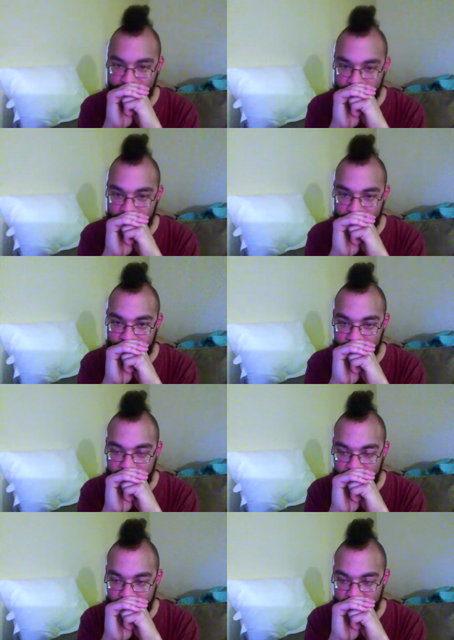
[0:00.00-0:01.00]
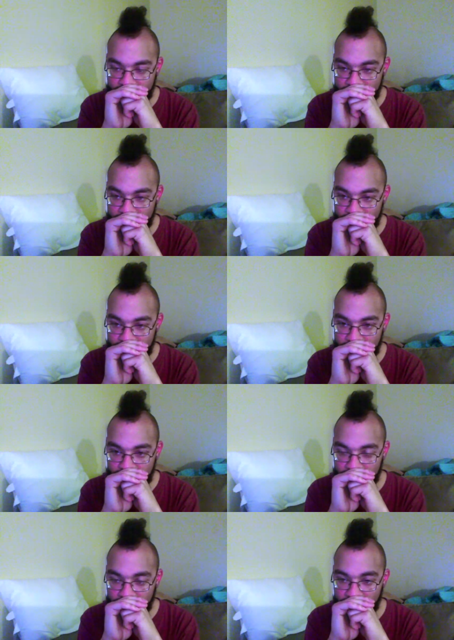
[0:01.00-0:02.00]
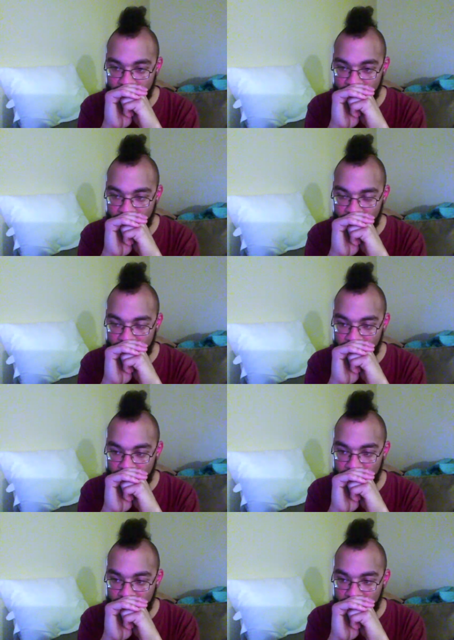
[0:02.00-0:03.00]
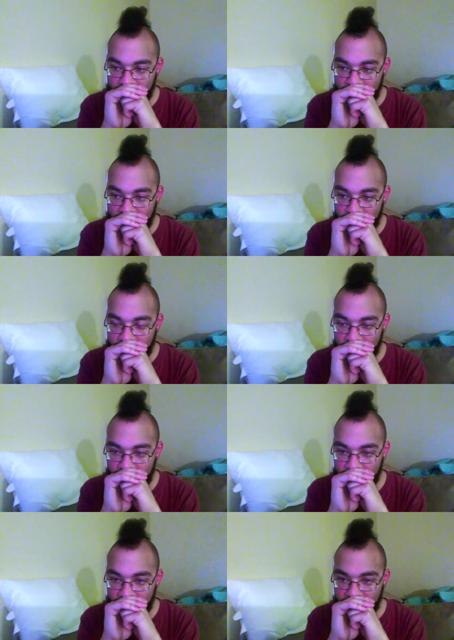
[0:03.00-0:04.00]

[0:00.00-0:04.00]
No one is speaking in this clip.